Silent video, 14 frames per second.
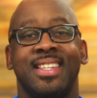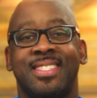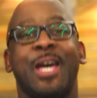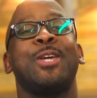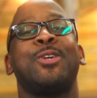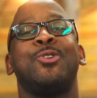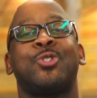
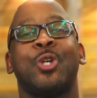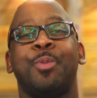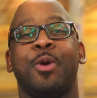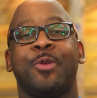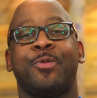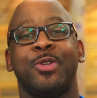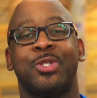Thank you so
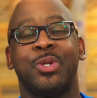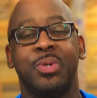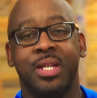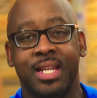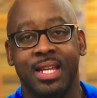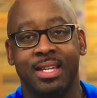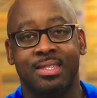much for
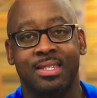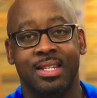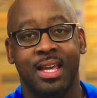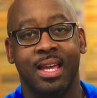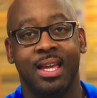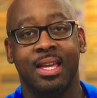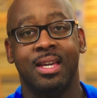tuning in
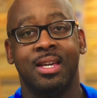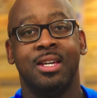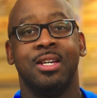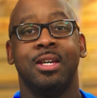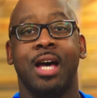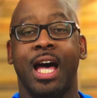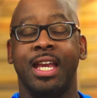today.
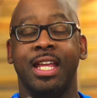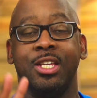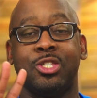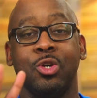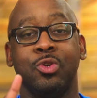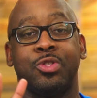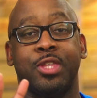I need
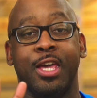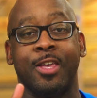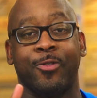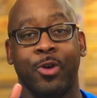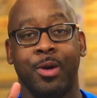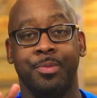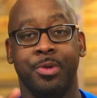two things
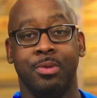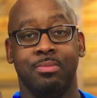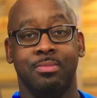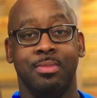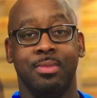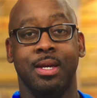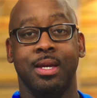from you.
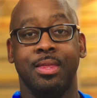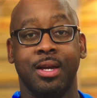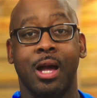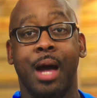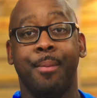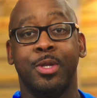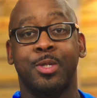In the
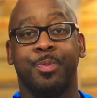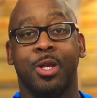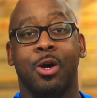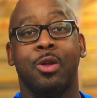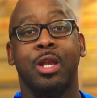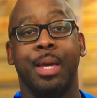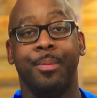comments
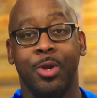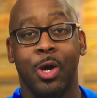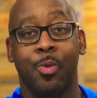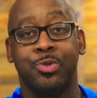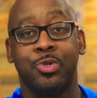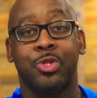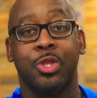below, let me know
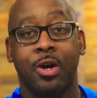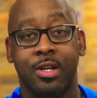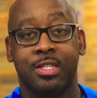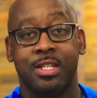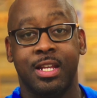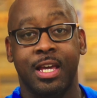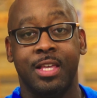what you thought of
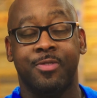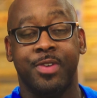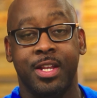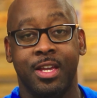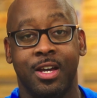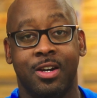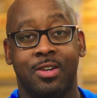today's
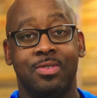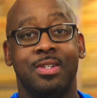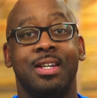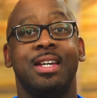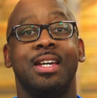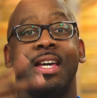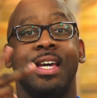video.
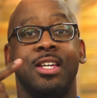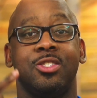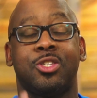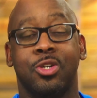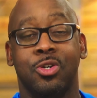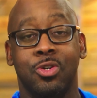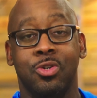And
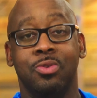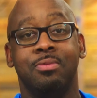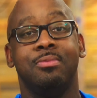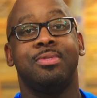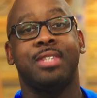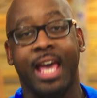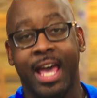two,
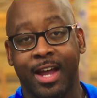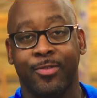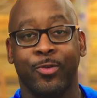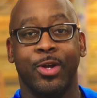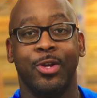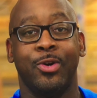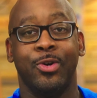tag a
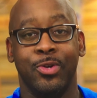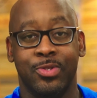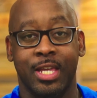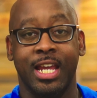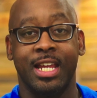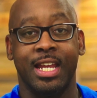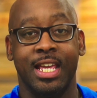friend who you
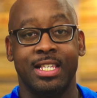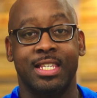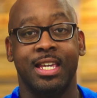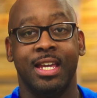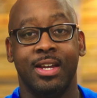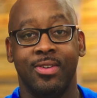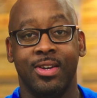think needs to
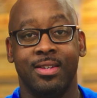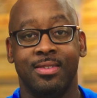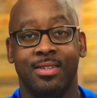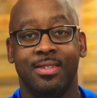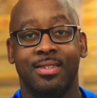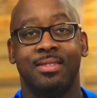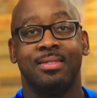hear it.
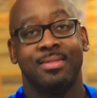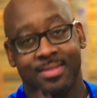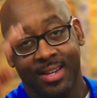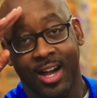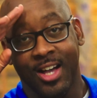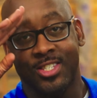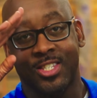
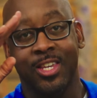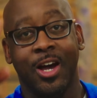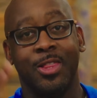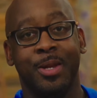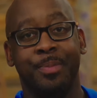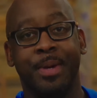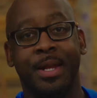I'll see
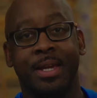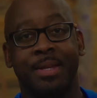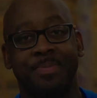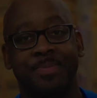y'all in a minute.